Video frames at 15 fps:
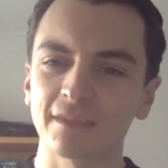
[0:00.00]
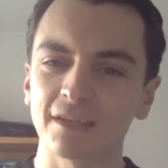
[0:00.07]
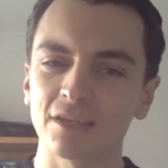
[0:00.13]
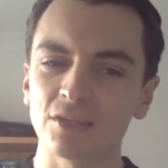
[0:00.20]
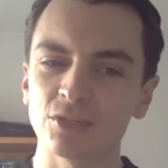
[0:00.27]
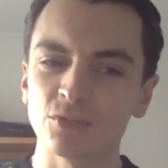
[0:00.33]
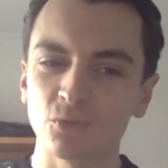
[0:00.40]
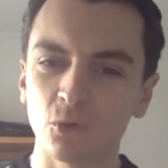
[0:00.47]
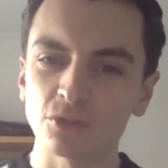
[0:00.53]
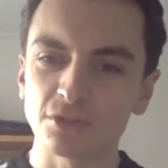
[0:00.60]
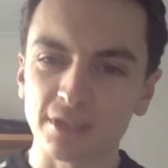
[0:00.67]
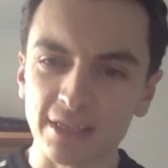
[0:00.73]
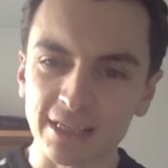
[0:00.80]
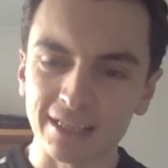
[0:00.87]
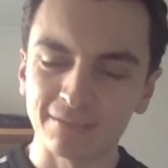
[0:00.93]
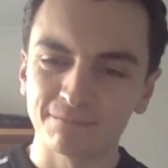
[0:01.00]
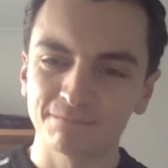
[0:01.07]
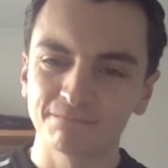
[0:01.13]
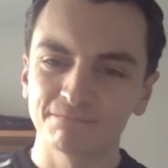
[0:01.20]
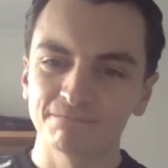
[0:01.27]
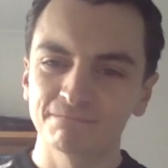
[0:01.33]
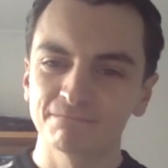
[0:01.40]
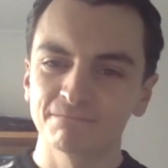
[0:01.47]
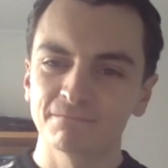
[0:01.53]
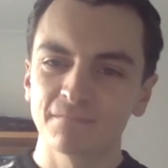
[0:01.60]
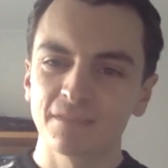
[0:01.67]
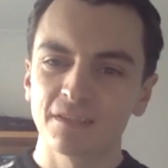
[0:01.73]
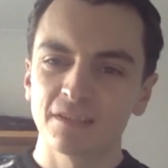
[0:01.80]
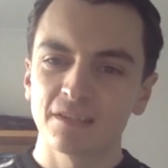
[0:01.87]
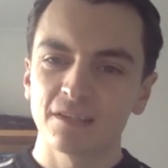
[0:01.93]
draws near.
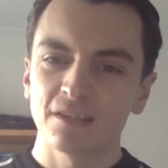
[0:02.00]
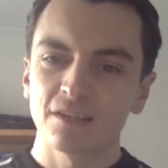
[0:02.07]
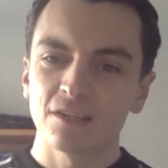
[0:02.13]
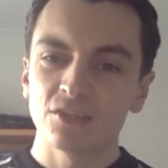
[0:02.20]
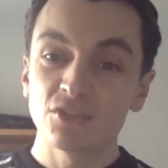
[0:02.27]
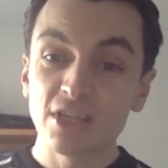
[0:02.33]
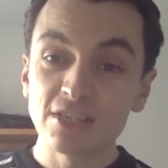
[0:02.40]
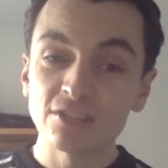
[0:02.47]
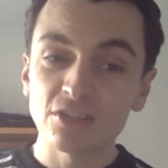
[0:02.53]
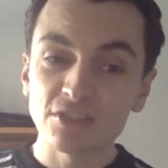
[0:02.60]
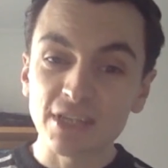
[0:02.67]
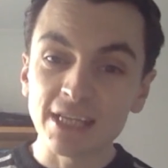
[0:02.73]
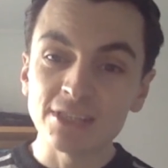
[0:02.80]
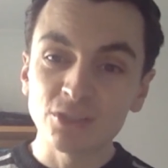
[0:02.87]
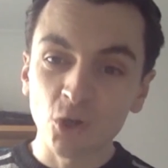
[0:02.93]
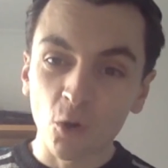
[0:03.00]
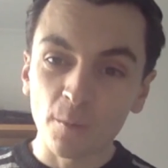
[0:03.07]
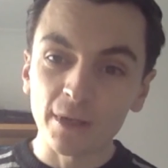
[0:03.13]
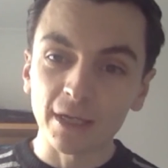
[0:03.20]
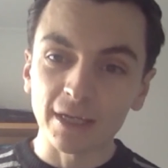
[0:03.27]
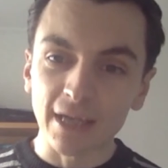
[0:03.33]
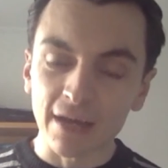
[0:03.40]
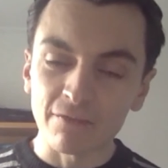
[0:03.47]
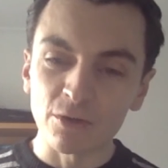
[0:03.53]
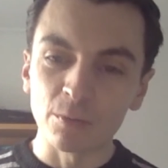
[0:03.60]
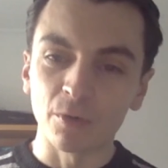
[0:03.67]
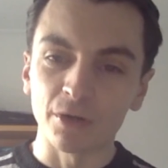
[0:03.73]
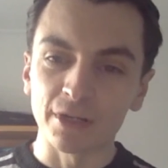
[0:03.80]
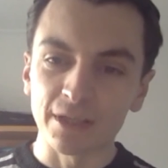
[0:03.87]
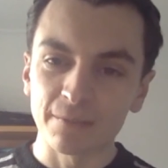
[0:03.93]
Jesus is coming,
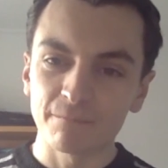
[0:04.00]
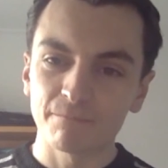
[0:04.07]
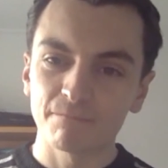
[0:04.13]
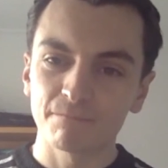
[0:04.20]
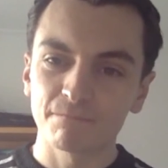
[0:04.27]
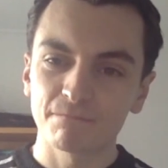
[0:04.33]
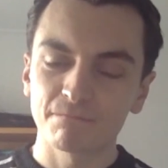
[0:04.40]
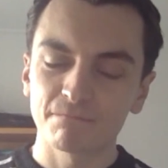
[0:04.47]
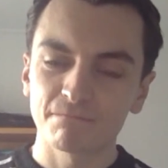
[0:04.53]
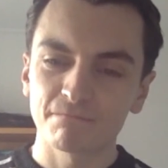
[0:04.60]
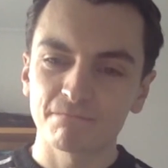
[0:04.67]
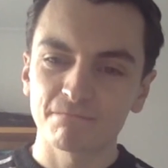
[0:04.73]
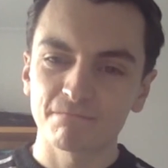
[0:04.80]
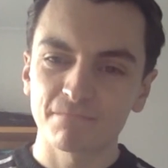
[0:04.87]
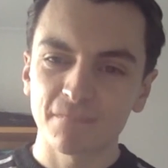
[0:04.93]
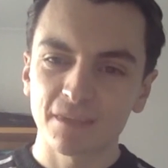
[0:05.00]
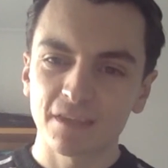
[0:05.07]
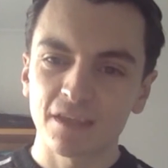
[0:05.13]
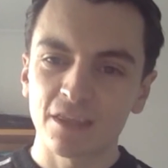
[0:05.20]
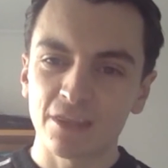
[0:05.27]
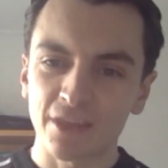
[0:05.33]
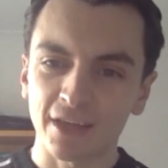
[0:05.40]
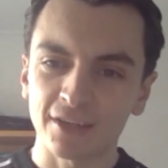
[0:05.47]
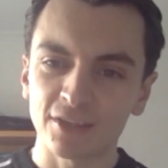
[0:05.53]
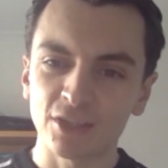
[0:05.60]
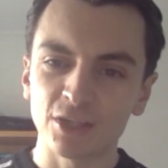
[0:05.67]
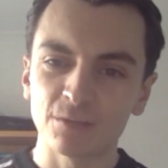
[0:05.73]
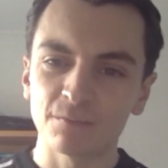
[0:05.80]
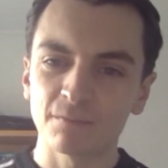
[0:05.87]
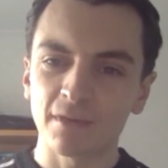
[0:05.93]
everybody. Thank
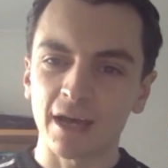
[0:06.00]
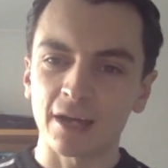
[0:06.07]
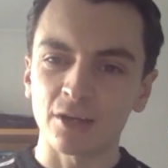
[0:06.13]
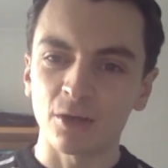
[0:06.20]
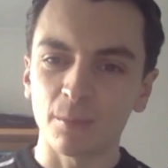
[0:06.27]
you, and God